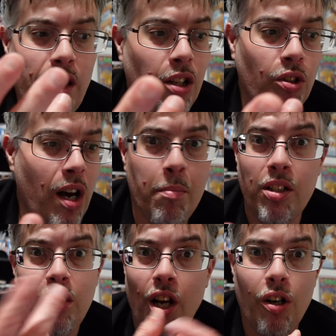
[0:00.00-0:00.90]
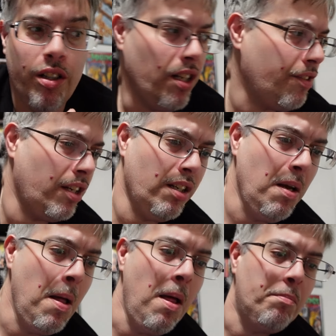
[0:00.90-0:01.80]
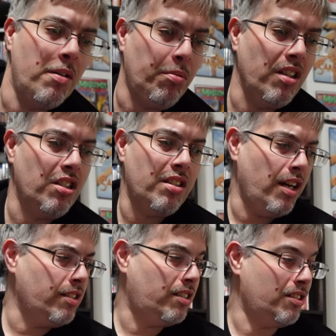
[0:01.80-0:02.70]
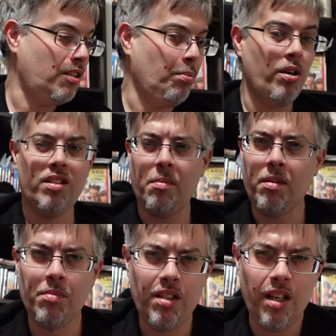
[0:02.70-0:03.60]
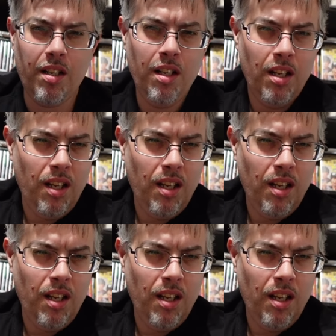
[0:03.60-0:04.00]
I don't know how much they are or anything, but please uh, support Septum Sin